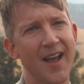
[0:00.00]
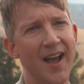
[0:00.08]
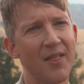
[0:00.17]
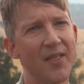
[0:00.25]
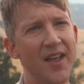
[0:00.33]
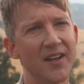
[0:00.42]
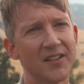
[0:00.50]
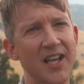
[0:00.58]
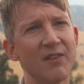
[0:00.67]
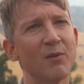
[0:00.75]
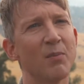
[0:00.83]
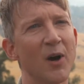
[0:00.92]
And then
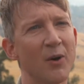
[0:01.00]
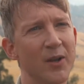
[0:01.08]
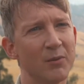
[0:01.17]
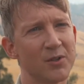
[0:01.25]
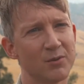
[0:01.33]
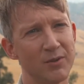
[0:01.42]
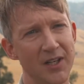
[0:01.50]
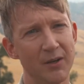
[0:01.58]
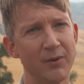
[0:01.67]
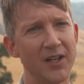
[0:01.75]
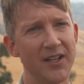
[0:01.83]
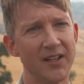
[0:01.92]
David Bowie was really,
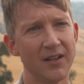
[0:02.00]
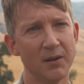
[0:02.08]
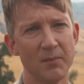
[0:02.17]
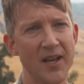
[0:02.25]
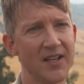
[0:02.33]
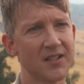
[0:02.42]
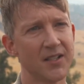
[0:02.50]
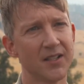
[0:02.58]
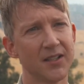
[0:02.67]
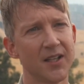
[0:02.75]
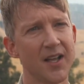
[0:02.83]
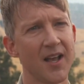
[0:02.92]
really
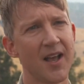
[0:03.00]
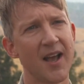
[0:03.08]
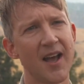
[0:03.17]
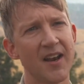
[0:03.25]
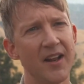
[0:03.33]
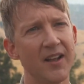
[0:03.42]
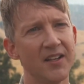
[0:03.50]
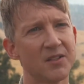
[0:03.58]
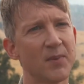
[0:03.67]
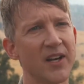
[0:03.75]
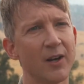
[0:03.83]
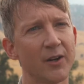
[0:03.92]
amazing, and he
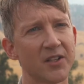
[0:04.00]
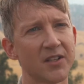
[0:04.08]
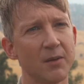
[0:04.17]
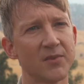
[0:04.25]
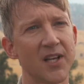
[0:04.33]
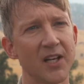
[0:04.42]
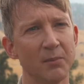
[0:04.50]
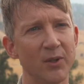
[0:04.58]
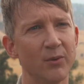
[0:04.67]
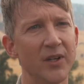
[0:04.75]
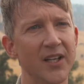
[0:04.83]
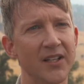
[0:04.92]
spent a lot of time telling me
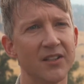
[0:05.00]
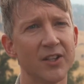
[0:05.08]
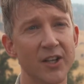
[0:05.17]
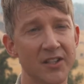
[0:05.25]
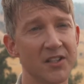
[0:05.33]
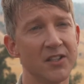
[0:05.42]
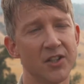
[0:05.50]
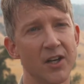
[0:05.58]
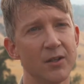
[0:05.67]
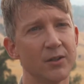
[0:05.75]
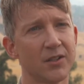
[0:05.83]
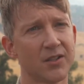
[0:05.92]
really dirty
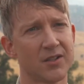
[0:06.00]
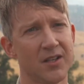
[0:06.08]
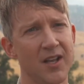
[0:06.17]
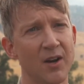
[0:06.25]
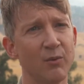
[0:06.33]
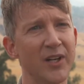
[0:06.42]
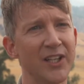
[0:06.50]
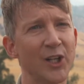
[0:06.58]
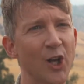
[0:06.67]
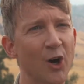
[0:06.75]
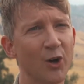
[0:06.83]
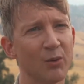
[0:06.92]
jokes, really
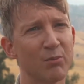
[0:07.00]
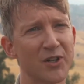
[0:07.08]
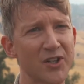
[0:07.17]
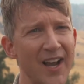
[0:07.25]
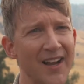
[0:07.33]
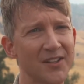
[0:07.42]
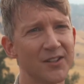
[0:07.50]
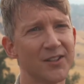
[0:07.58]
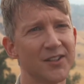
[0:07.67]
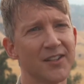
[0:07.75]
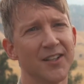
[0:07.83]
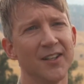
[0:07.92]
long,
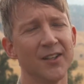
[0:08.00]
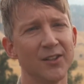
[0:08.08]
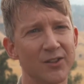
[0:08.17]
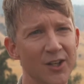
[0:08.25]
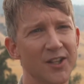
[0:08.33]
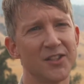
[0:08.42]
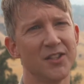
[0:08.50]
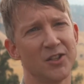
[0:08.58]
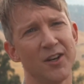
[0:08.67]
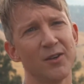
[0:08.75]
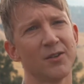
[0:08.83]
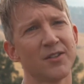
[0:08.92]
protracted, dirty
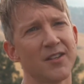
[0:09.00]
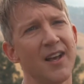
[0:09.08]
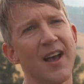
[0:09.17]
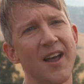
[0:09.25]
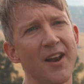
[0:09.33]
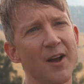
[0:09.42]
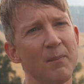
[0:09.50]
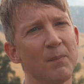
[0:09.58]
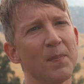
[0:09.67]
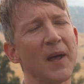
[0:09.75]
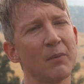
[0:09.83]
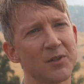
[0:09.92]
jokes, and
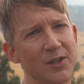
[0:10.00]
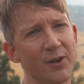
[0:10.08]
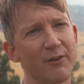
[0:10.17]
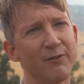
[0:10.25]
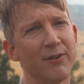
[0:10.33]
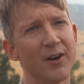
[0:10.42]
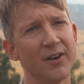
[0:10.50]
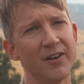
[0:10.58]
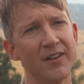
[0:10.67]
that was a lot of fun.